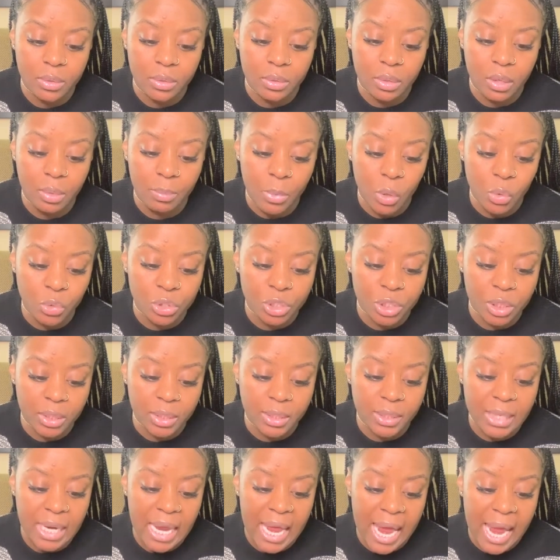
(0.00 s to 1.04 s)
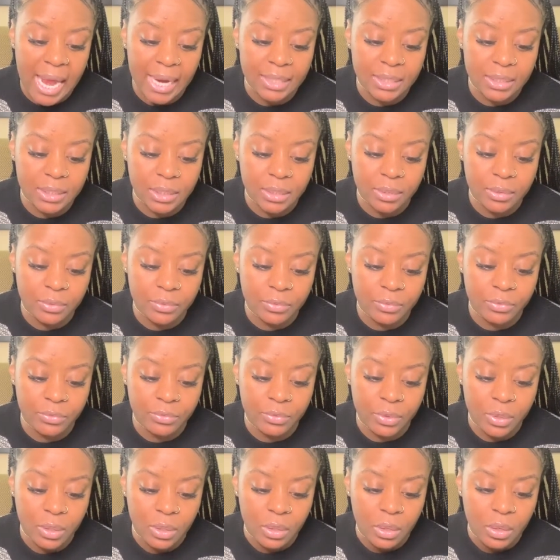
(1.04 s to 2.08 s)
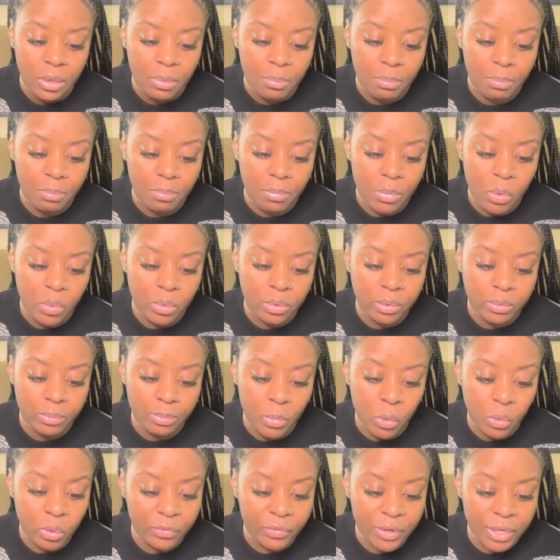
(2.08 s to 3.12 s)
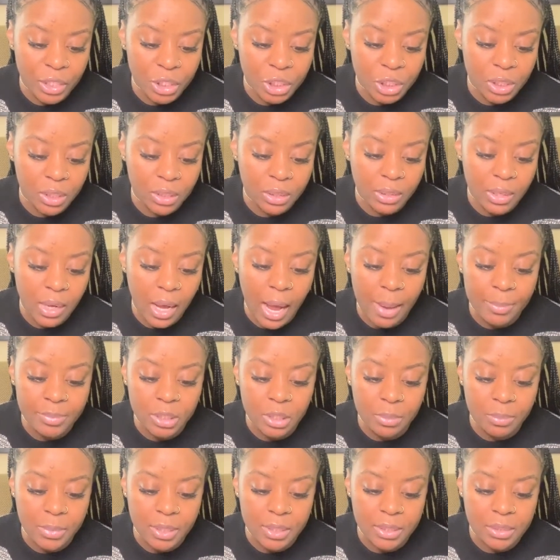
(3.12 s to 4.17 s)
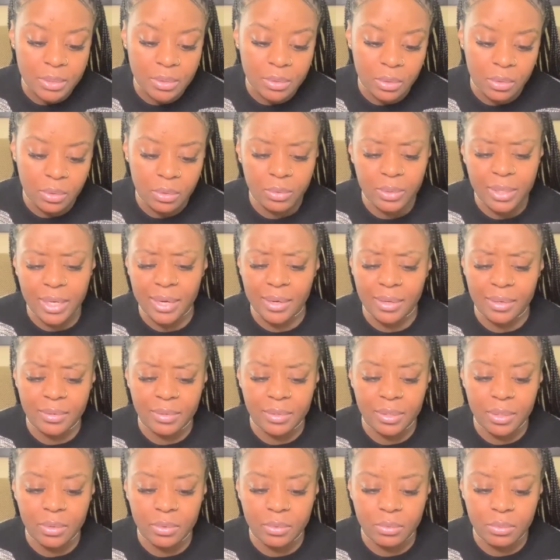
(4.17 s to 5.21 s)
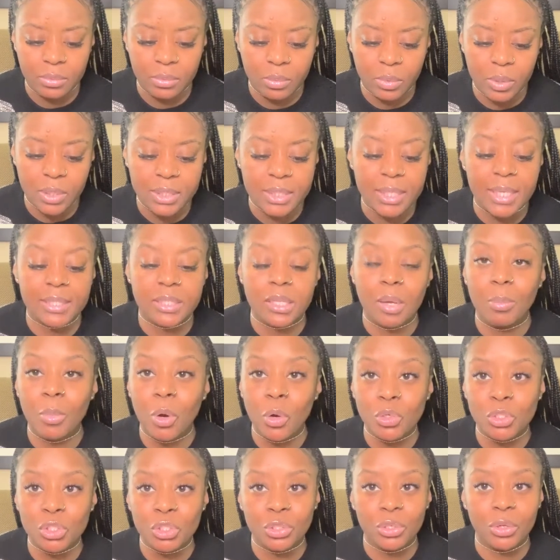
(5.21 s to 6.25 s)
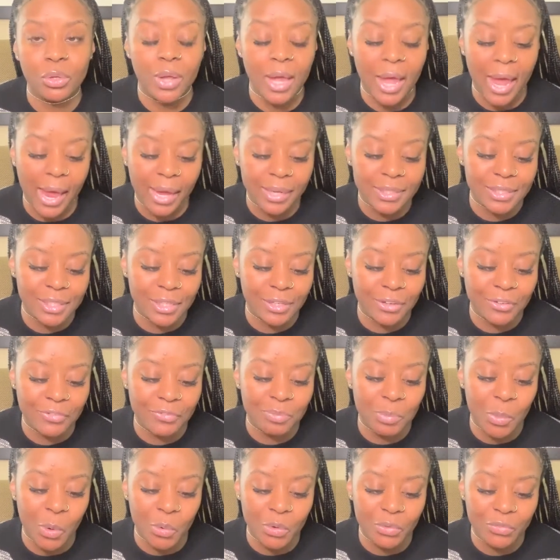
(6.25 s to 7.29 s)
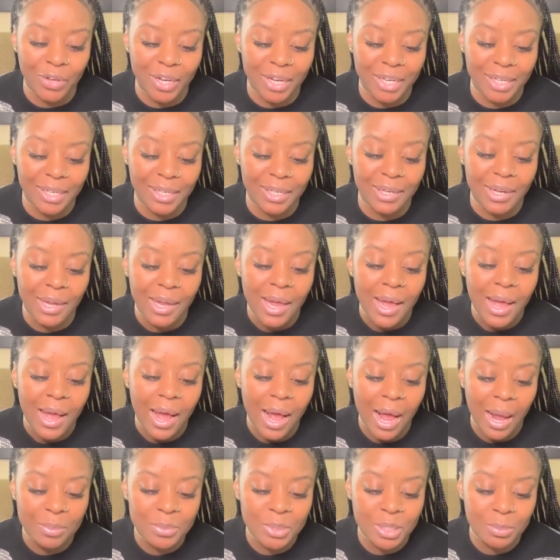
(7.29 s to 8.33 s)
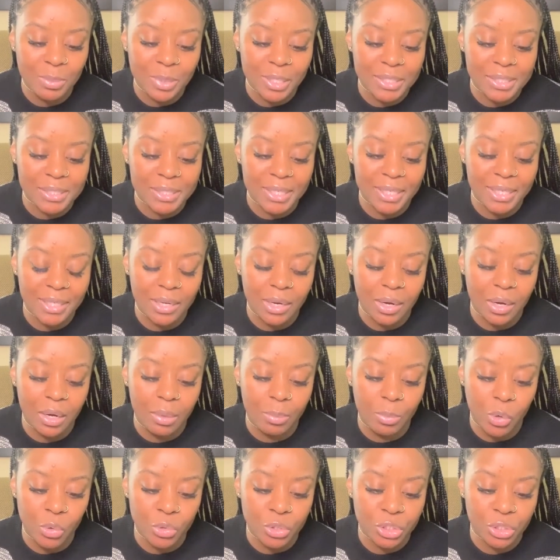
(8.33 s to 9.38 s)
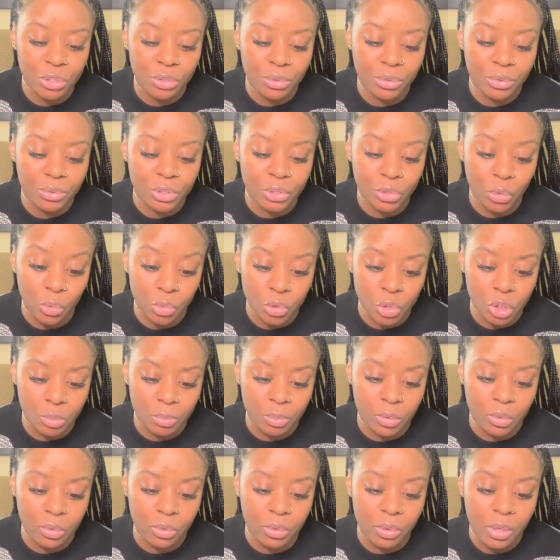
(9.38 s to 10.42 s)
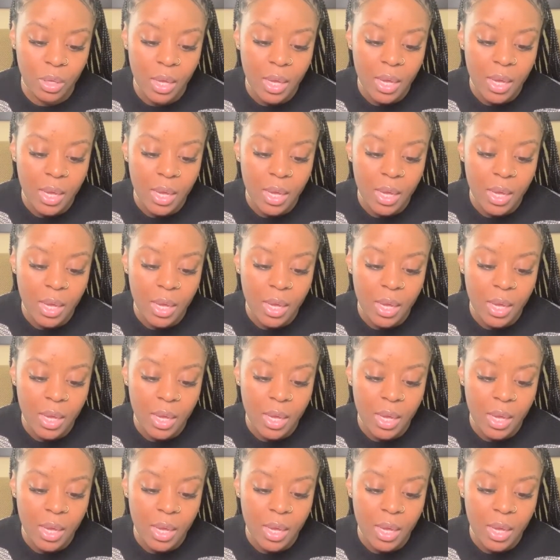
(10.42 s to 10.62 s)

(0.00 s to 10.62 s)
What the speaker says: emotion, active, motivation, optimist. Okay, well, it says emotional, active, motivating, optimistic, emotional, sociable.